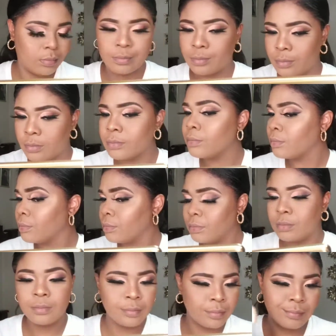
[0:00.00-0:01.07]
you just go back
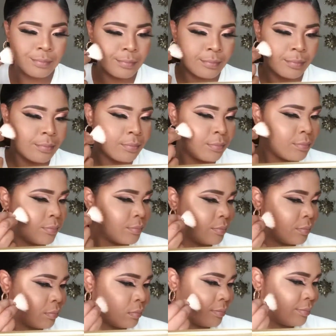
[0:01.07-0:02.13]
in with your contour
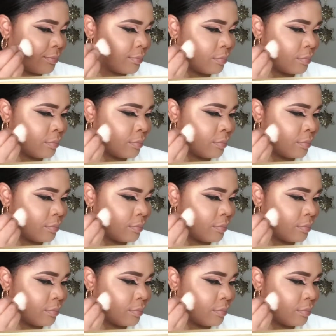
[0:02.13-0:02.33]
powder